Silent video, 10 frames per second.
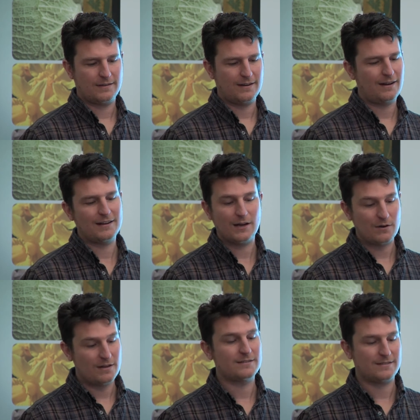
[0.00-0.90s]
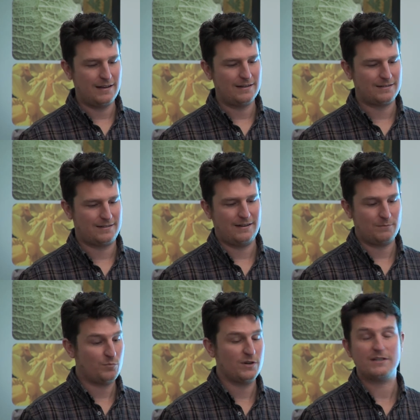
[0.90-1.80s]
I know it's
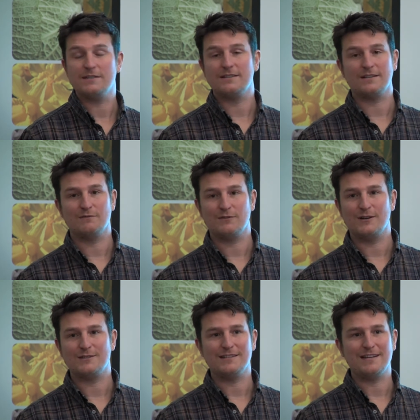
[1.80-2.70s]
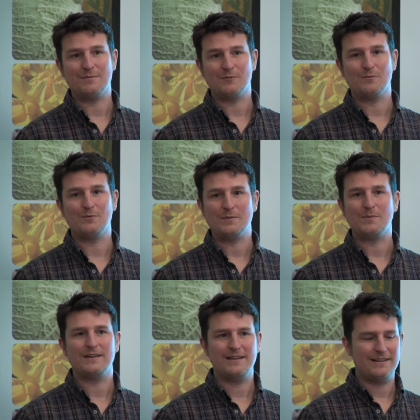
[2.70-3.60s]
preaching to the converted here probably,
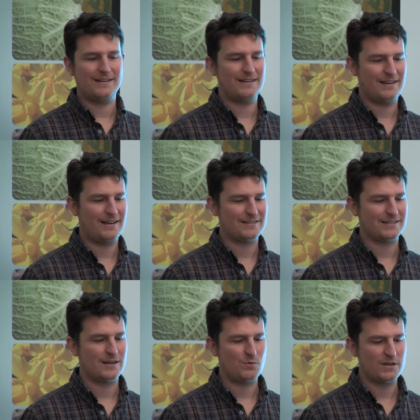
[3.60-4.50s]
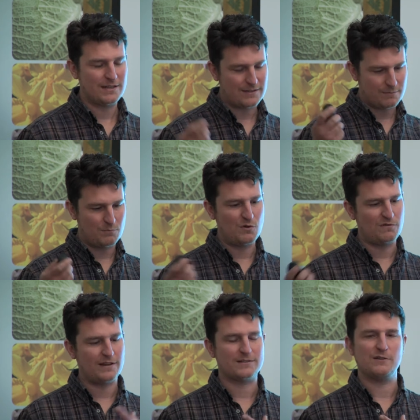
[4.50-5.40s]
but as I say, we need to
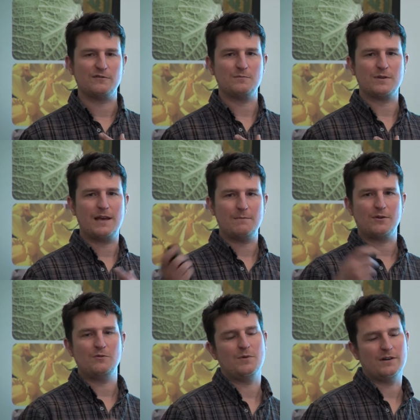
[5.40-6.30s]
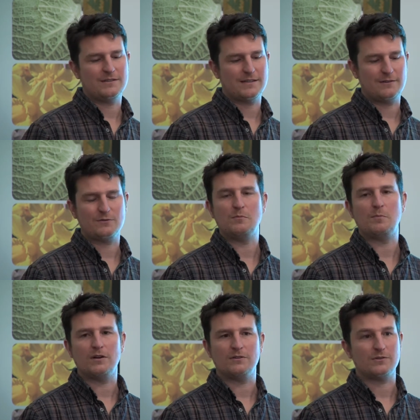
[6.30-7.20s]
move ourselves from a chemical mindset to a
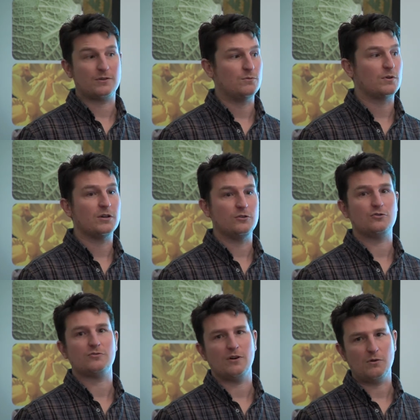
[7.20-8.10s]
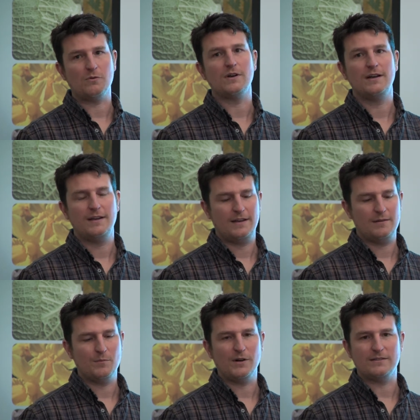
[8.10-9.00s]
biological control
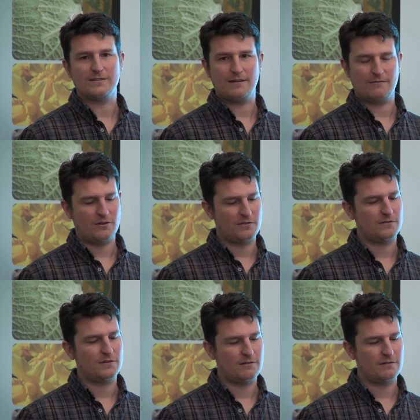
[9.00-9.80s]
mindset rather than an